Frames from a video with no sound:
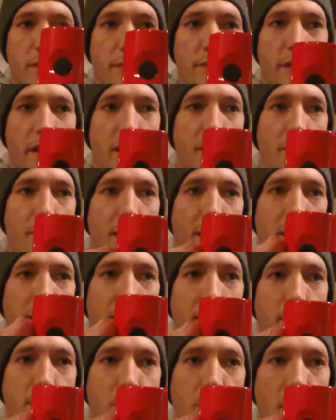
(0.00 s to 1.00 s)
the fire
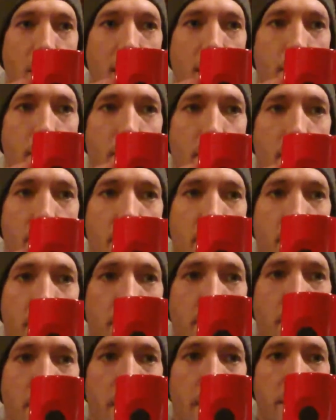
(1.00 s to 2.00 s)
button up top,
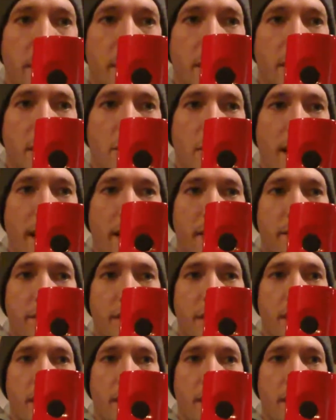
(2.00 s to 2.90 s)
and then you have the